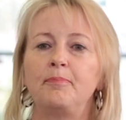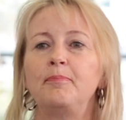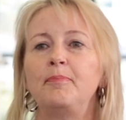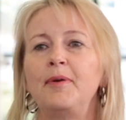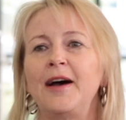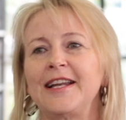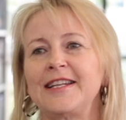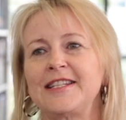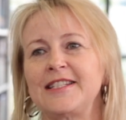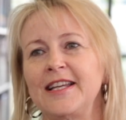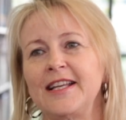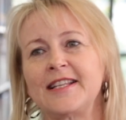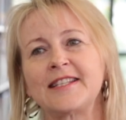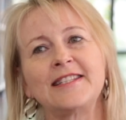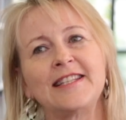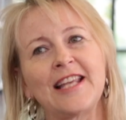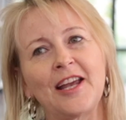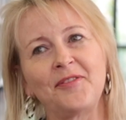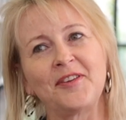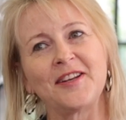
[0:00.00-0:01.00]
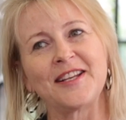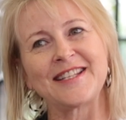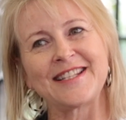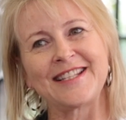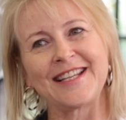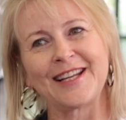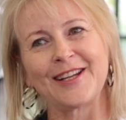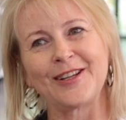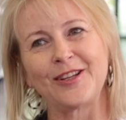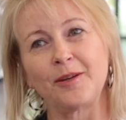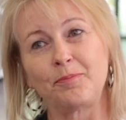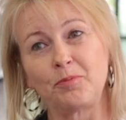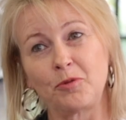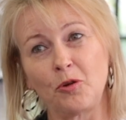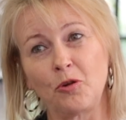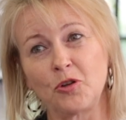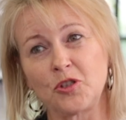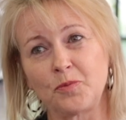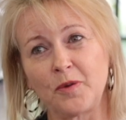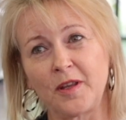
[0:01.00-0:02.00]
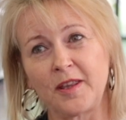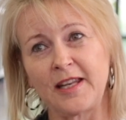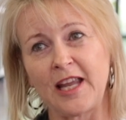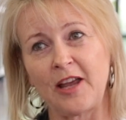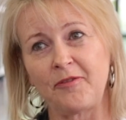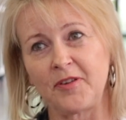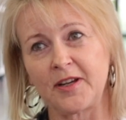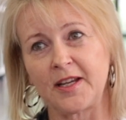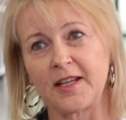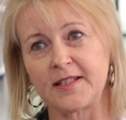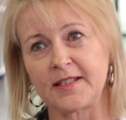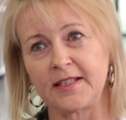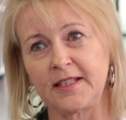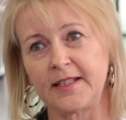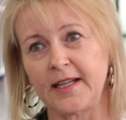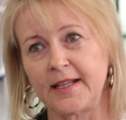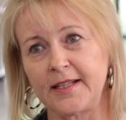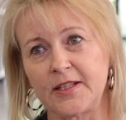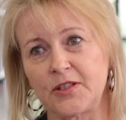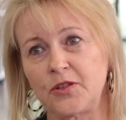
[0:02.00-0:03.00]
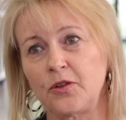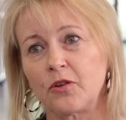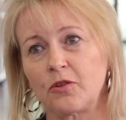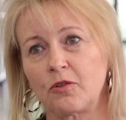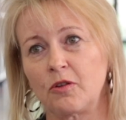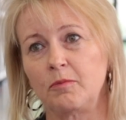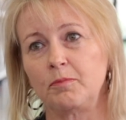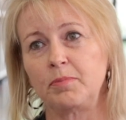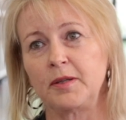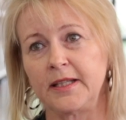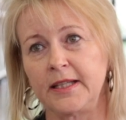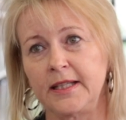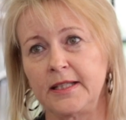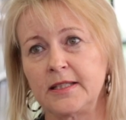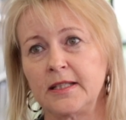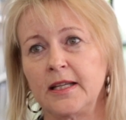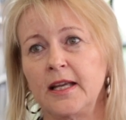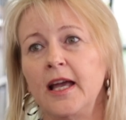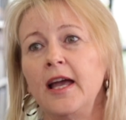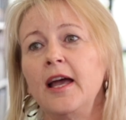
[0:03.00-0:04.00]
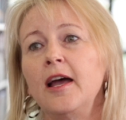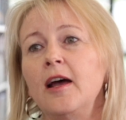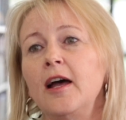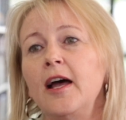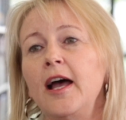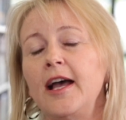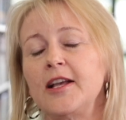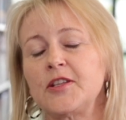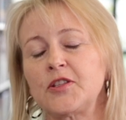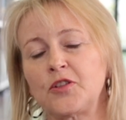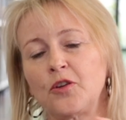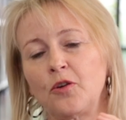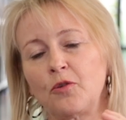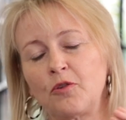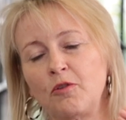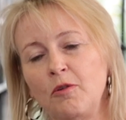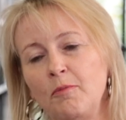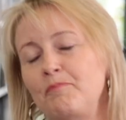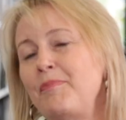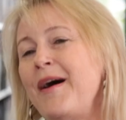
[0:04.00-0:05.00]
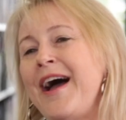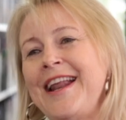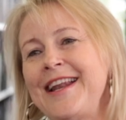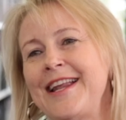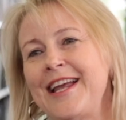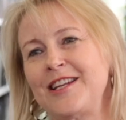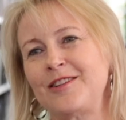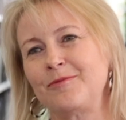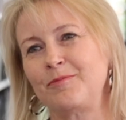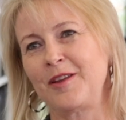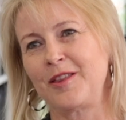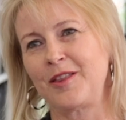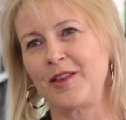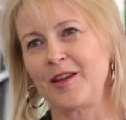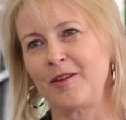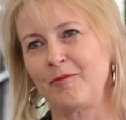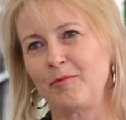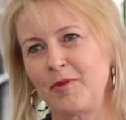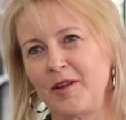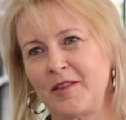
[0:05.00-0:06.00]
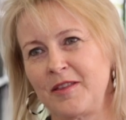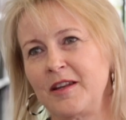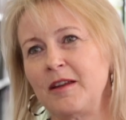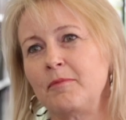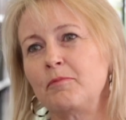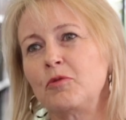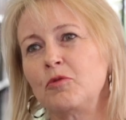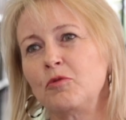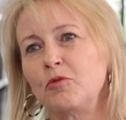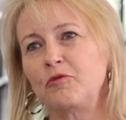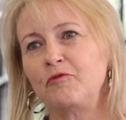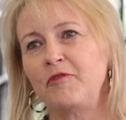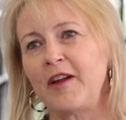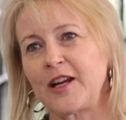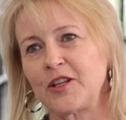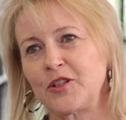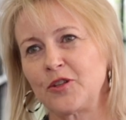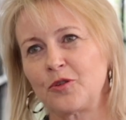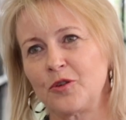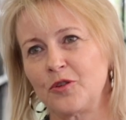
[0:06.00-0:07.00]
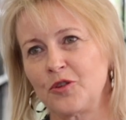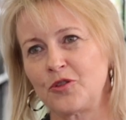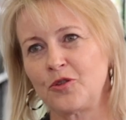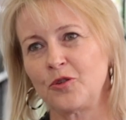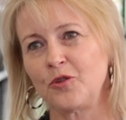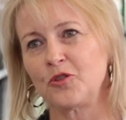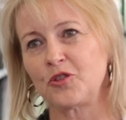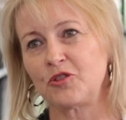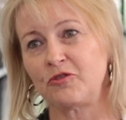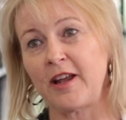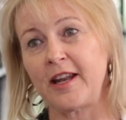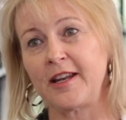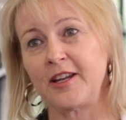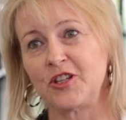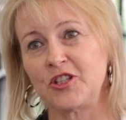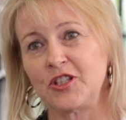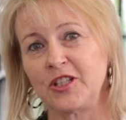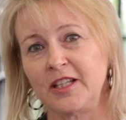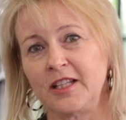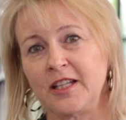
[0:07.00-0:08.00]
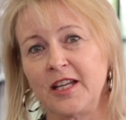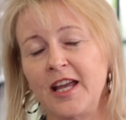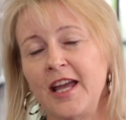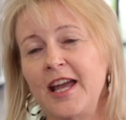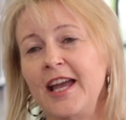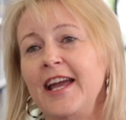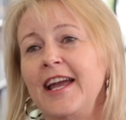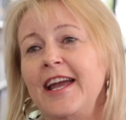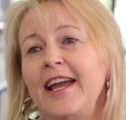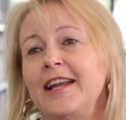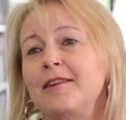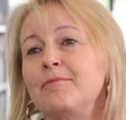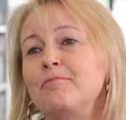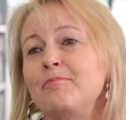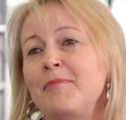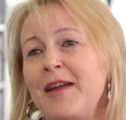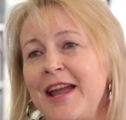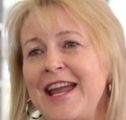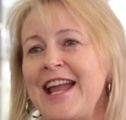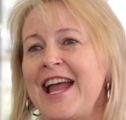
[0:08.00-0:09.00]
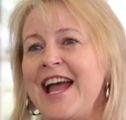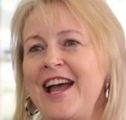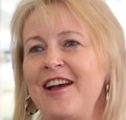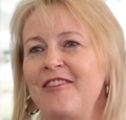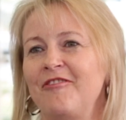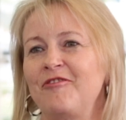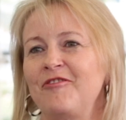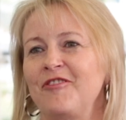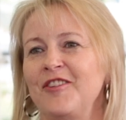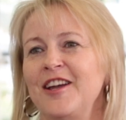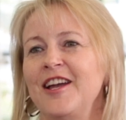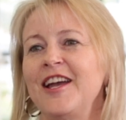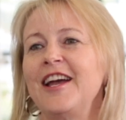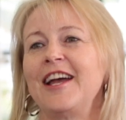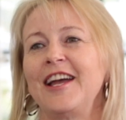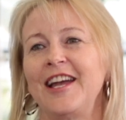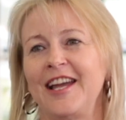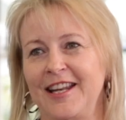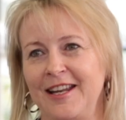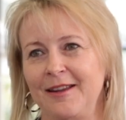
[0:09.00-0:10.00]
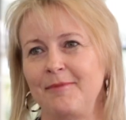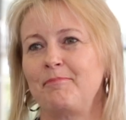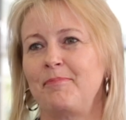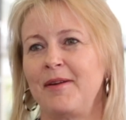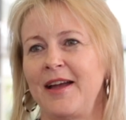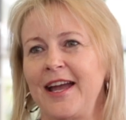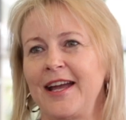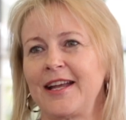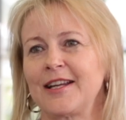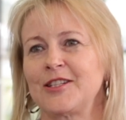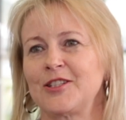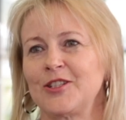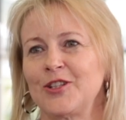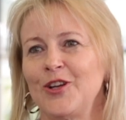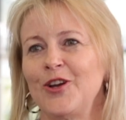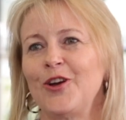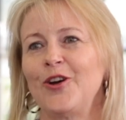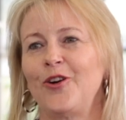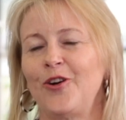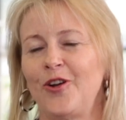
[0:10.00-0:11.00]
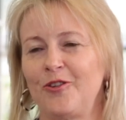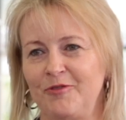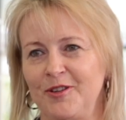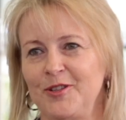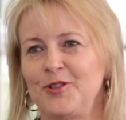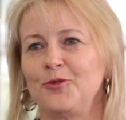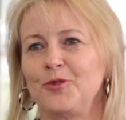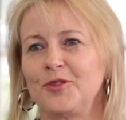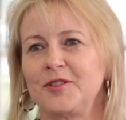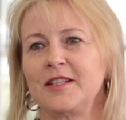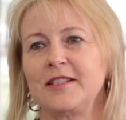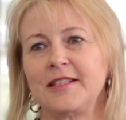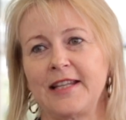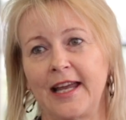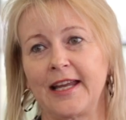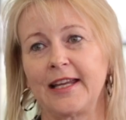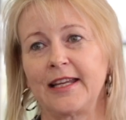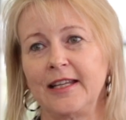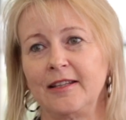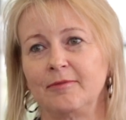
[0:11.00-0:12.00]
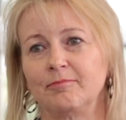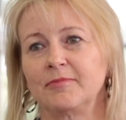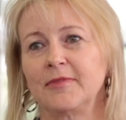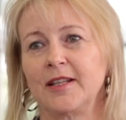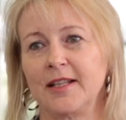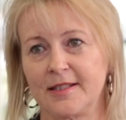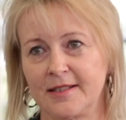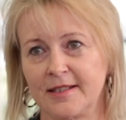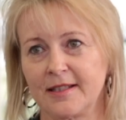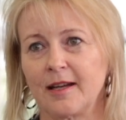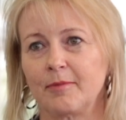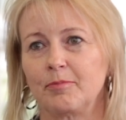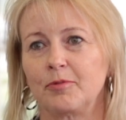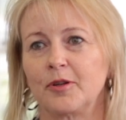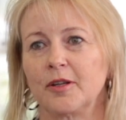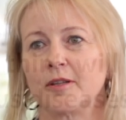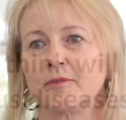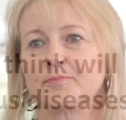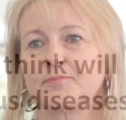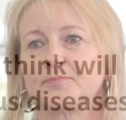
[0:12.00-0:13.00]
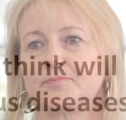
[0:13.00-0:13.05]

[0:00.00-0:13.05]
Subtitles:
But it's never a single approach with an efficacy that is not complete. So combine it with an improved vector control strategy, it may have an impact on reducing dengue in Singapore.